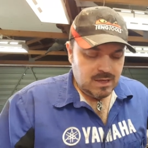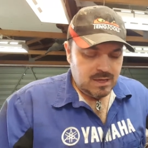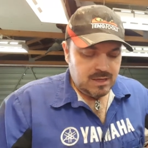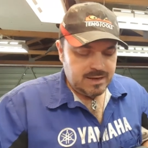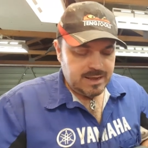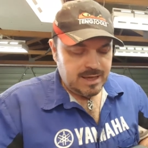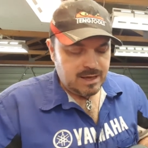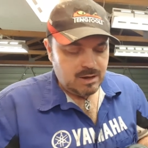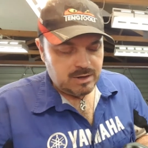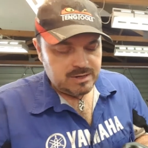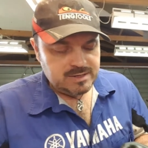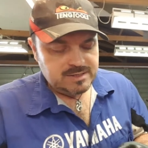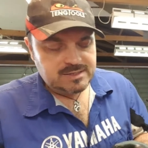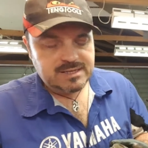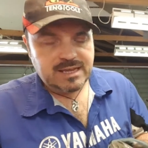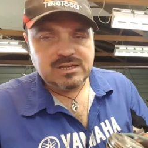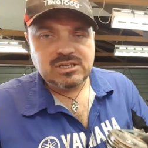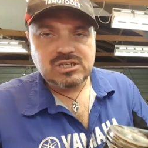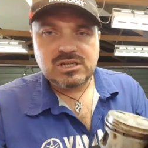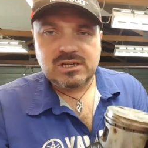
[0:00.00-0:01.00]
Now
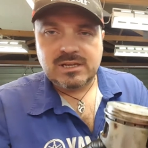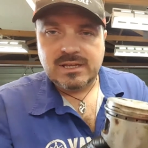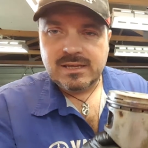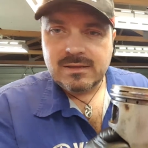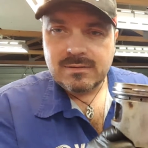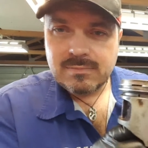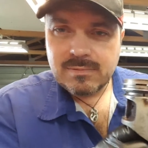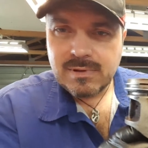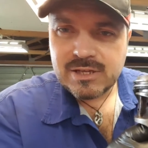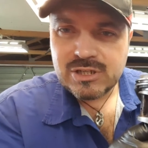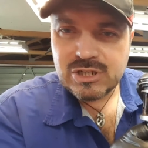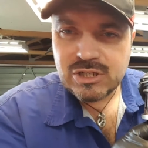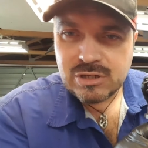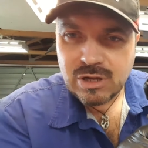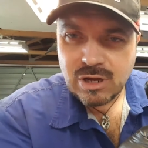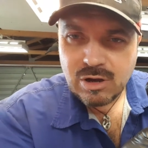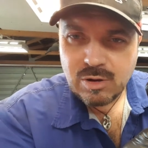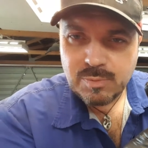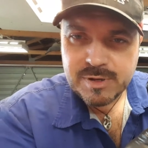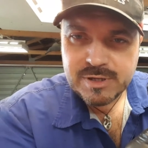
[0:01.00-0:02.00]
essentially, as you
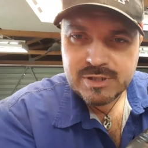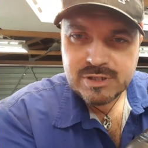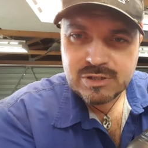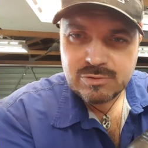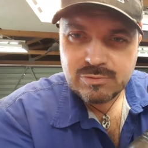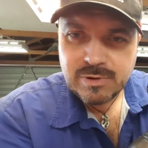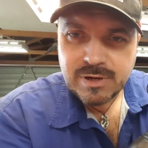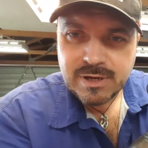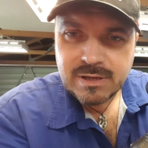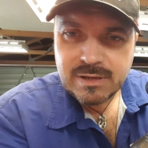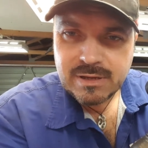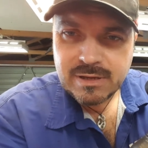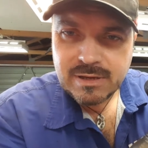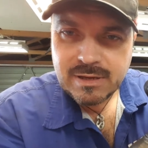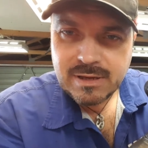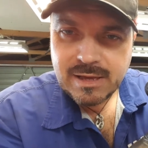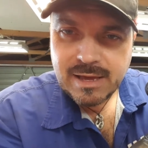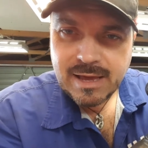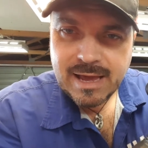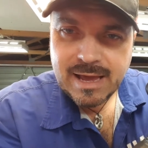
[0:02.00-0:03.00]
know, a piston ring
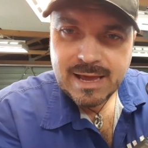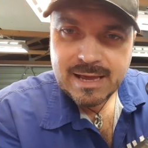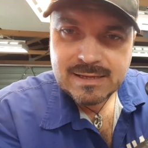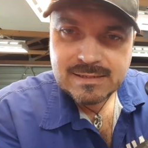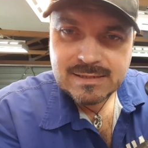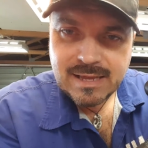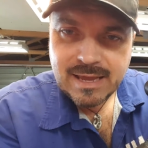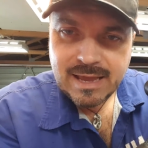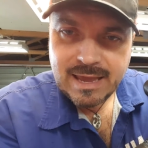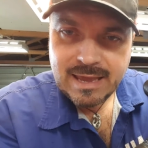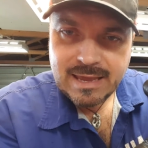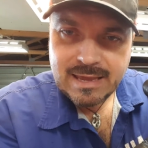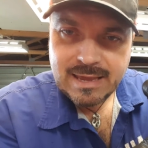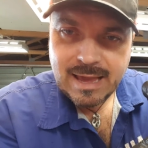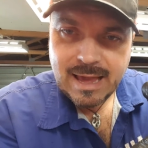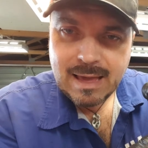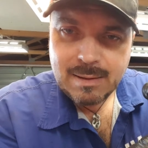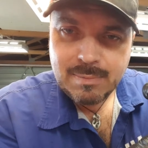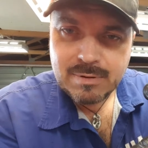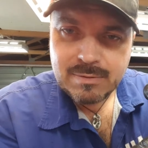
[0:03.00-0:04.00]
has a
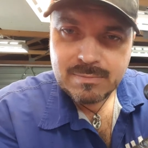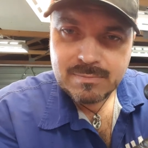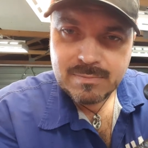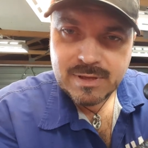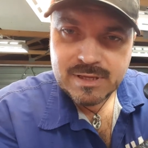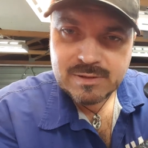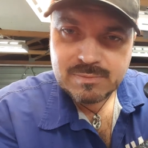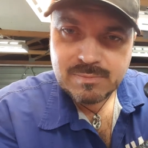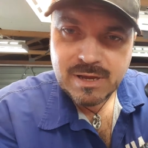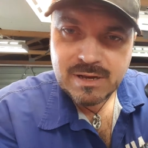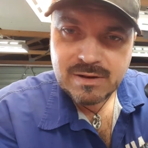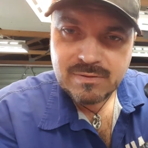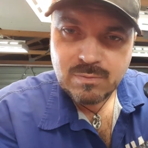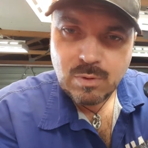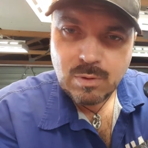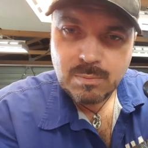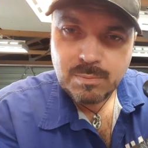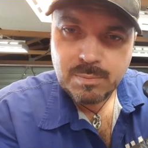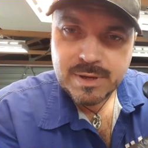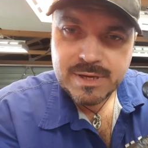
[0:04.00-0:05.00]
gap. It's made of
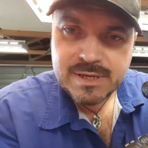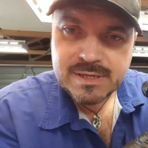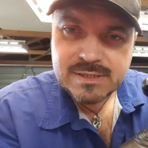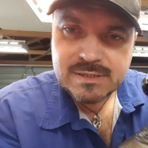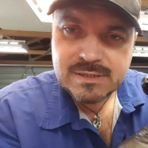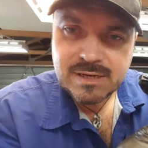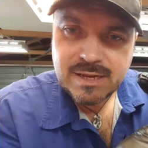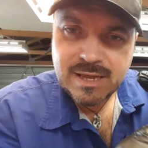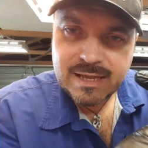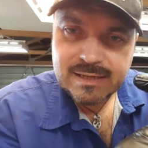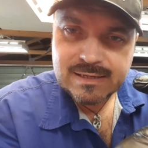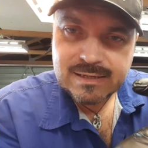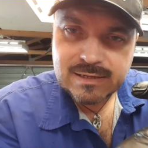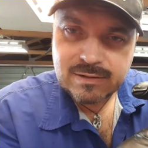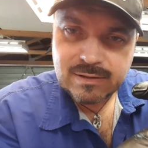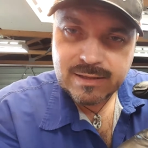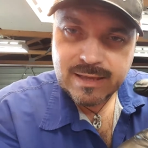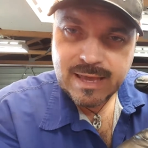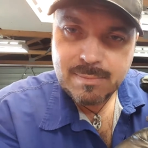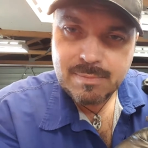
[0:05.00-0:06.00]
one piece and it has a
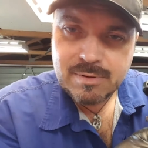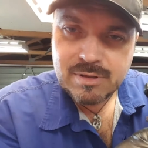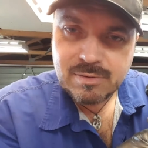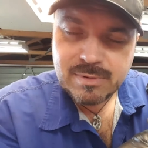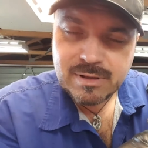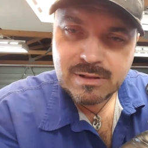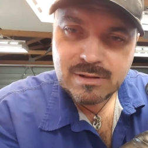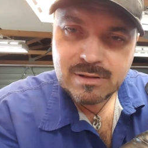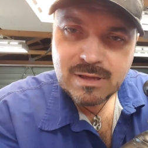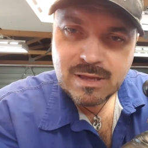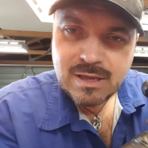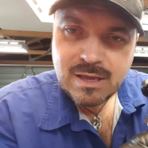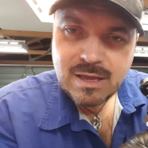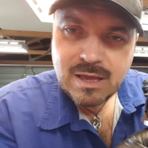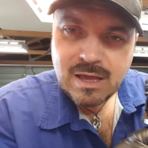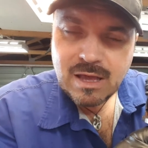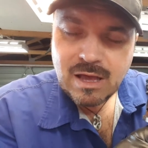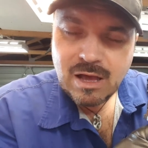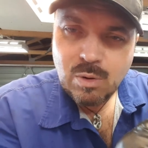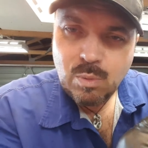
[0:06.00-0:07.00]
little gap in the middle.
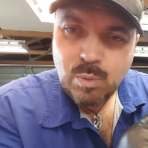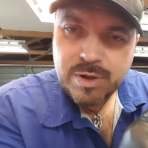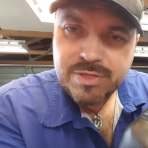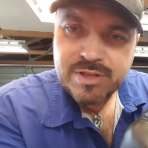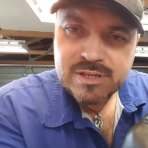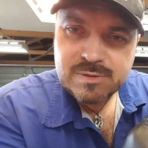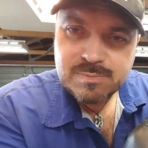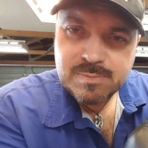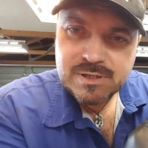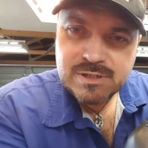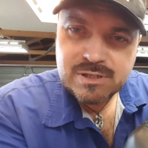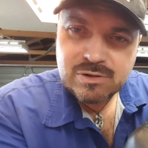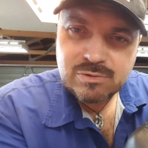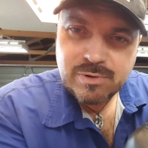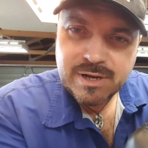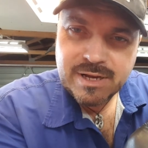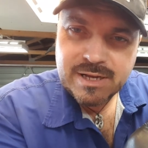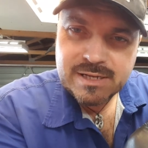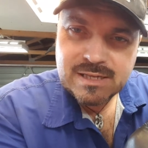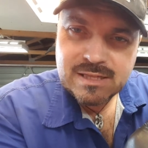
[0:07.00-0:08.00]
And when this piston
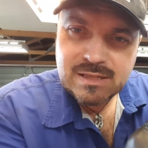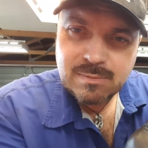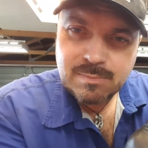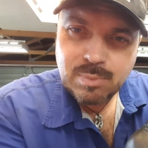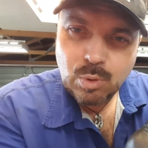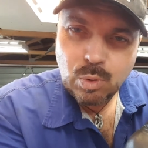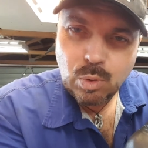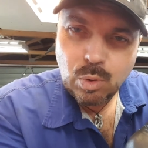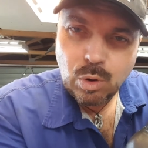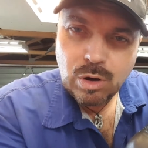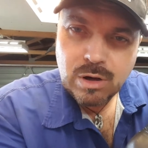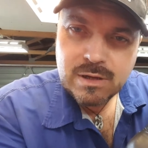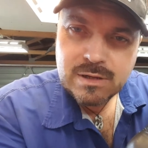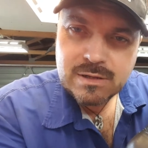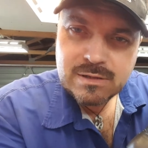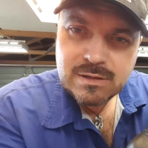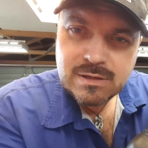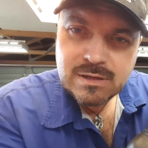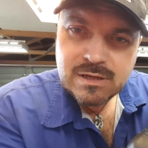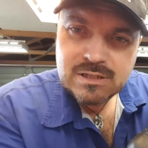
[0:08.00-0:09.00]
ring is in the bore,
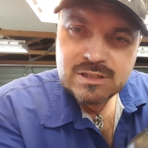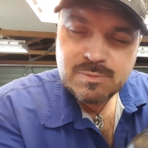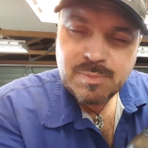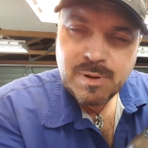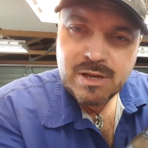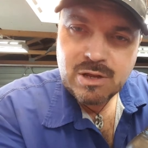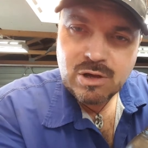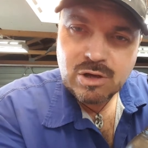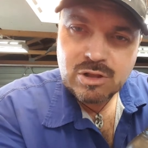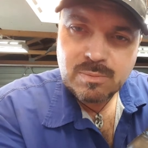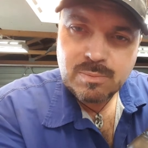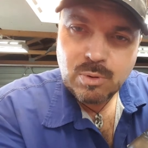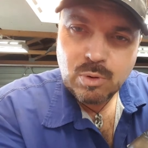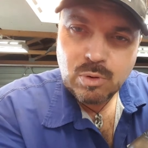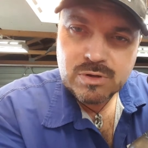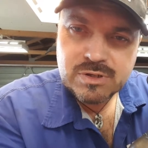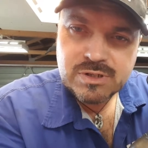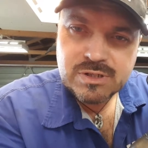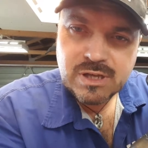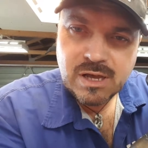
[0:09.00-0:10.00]
depending on the
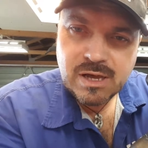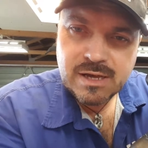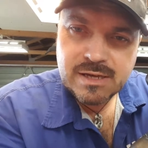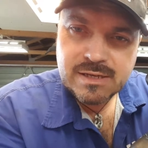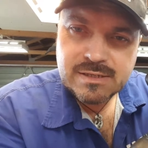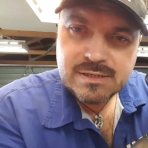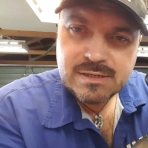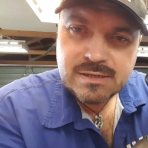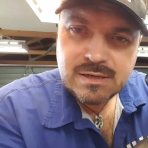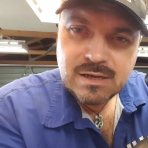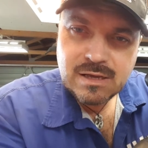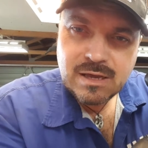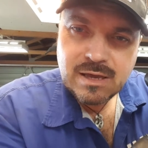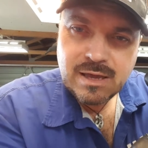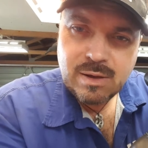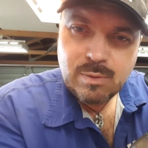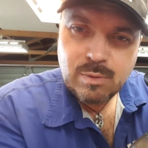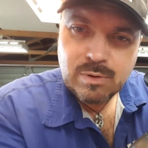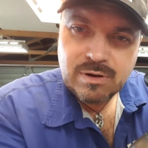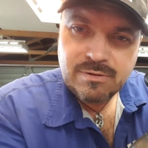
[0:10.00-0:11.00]
bore size,
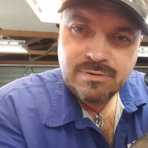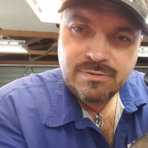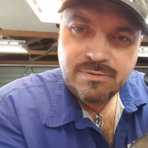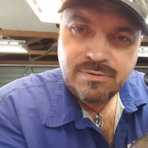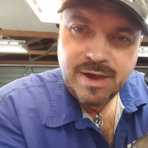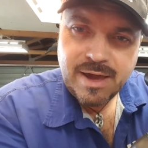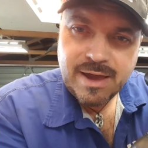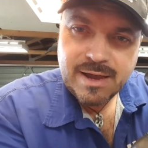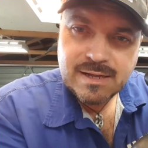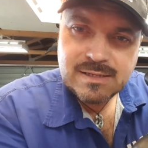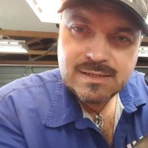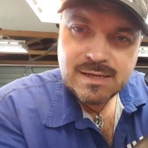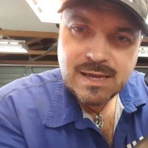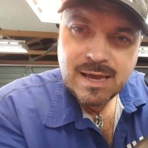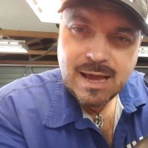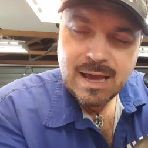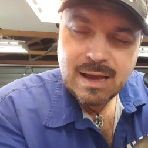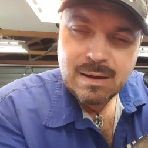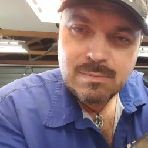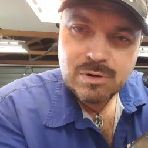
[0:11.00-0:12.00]
it will affect
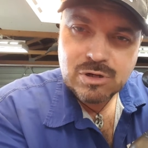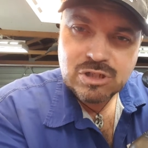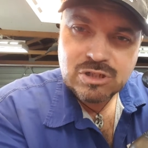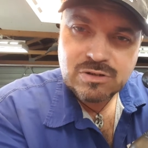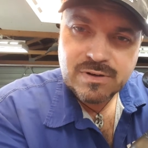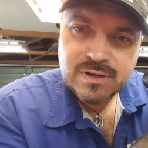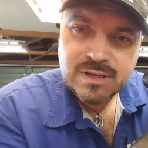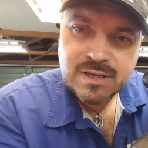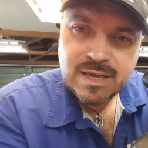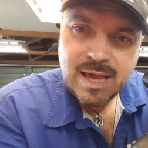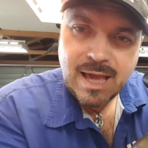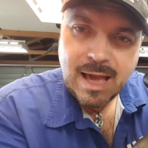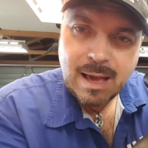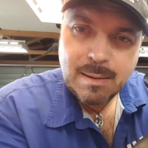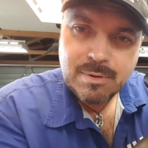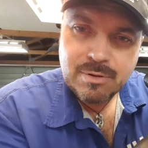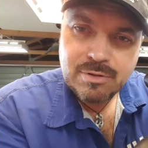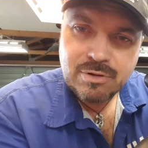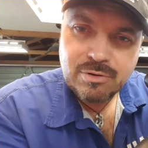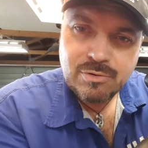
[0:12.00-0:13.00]
how much of a
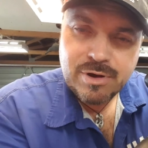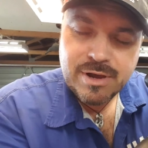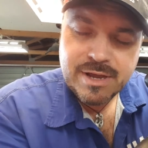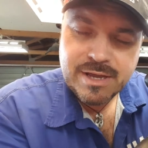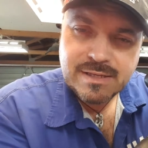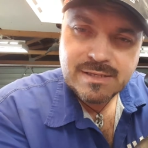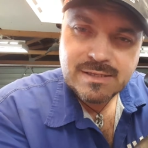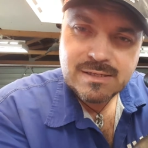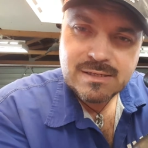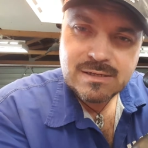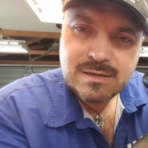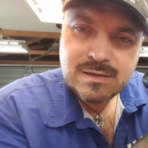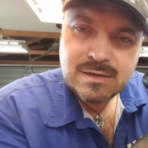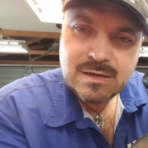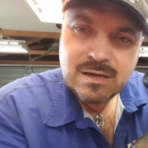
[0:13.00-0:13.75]
gap there is